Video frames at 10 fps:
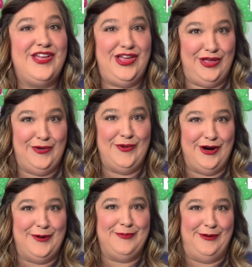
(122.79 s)
that you
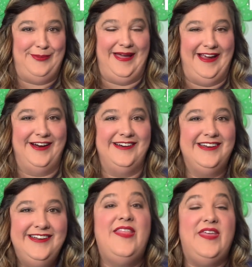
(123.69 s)
are prepared.
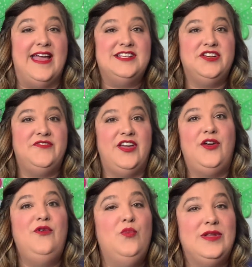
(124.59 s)
The
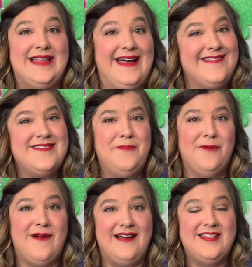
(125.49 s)
interview will last
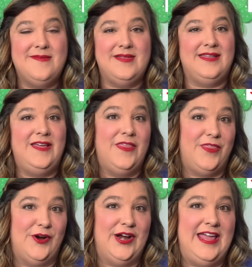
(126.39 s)
approximately
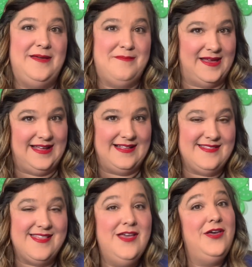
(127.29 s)
30 minutes.